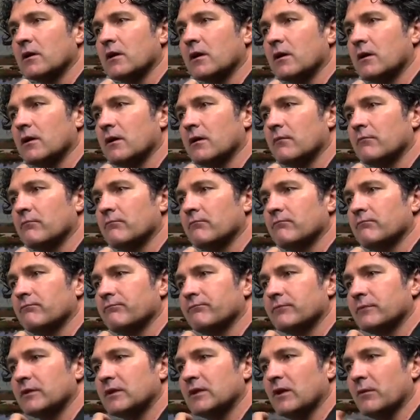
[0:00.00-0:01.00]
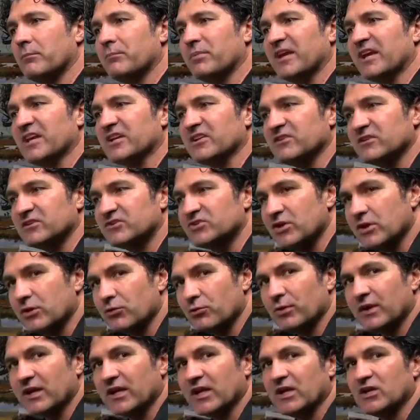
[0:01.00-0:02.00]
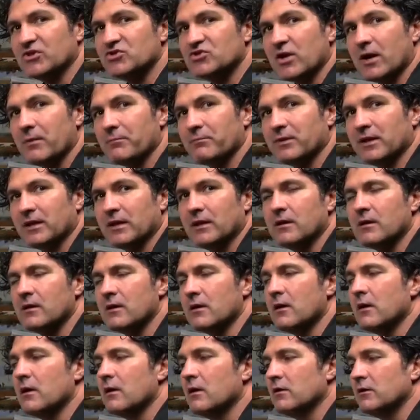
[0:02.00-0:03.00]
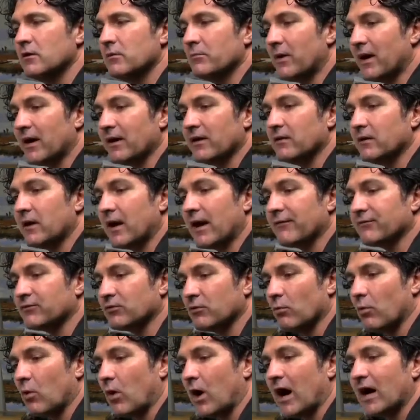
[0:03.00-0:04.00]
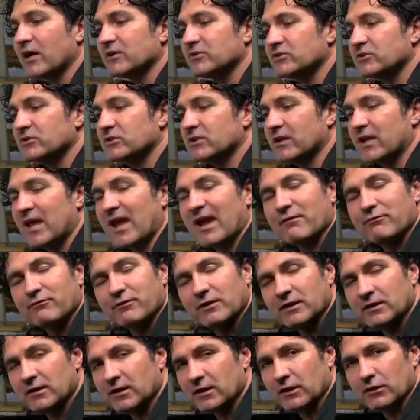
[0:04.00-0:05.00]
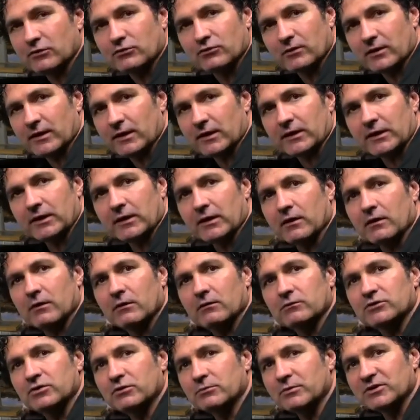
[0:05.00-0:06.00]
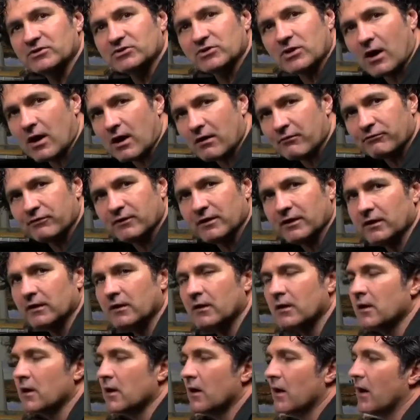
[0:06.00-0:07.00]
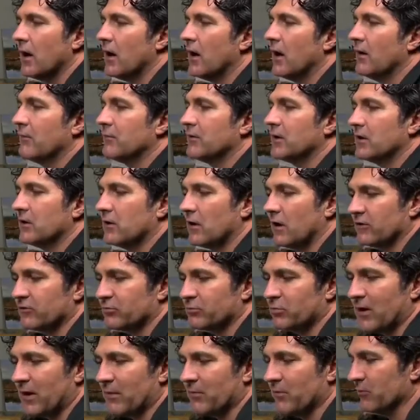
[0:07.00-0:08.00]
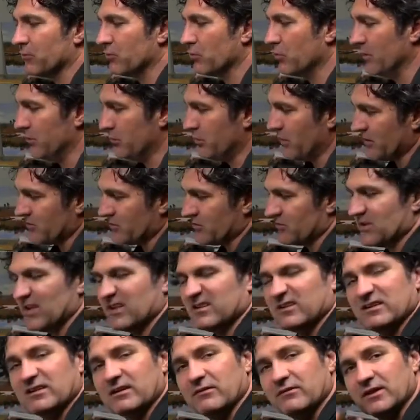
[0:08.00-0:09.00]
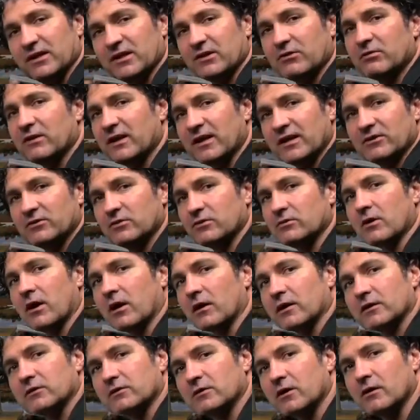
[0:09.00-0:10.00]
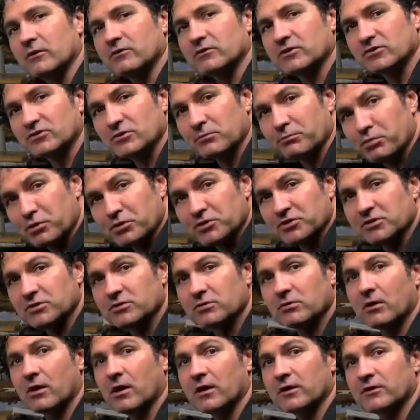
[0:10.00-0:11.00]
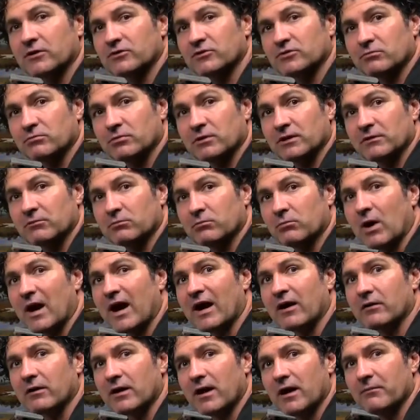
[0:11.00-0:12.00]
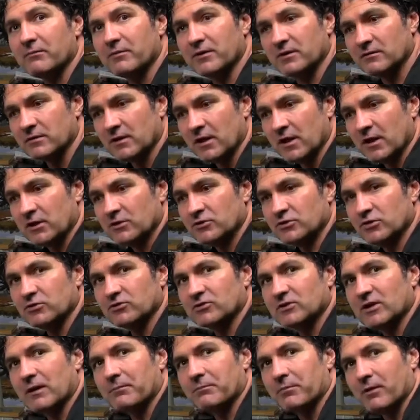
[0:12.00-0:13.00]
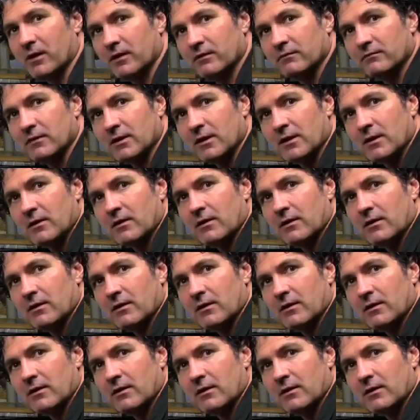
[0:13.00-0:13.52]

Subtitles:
being jittery, jumpy. You might have to watch the caffeine that you drink. Too much coffee can cause problems with pressure sensitivity, creating too dark of tones because you're pushing too hard because you're really wired up and juiced up on